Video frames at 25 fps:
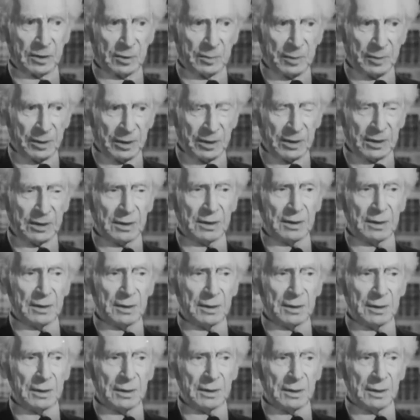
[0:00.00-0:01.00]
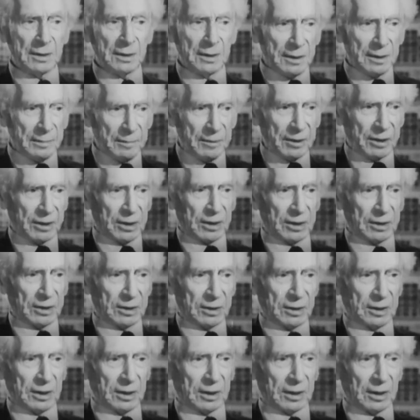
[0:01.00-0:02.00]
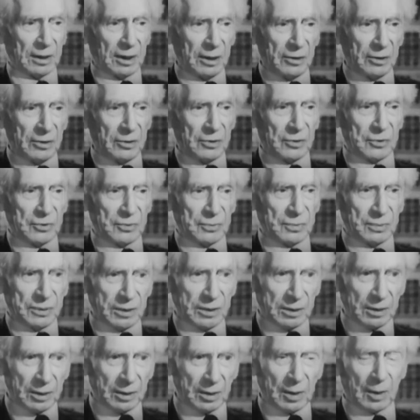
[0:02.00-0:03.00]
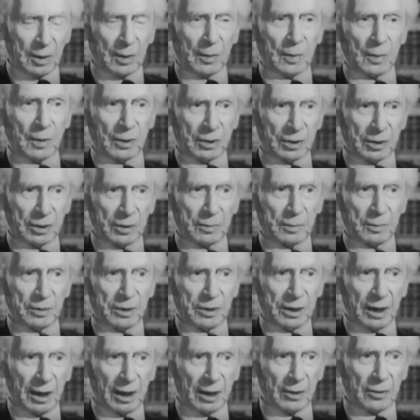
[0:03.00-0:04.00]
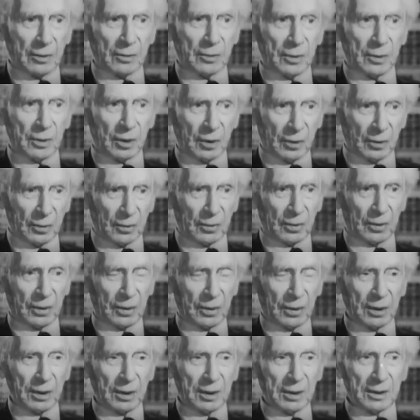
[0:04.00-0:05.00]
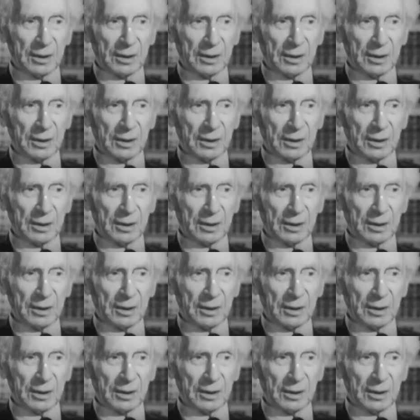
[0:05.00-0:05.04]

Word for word: to be limited and enclosed within what can be now known.